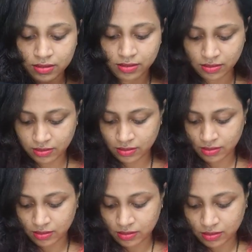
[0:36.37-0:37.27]

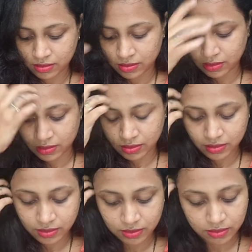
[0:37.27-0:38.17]

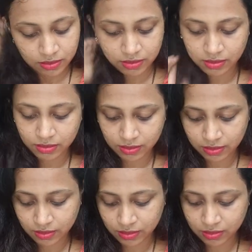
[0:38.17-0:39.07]

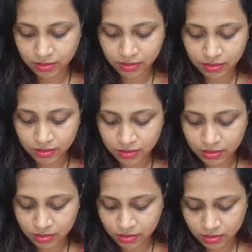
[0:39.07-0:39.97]

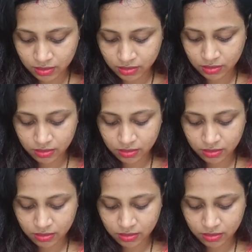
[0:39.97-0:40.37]
Nobody speaks.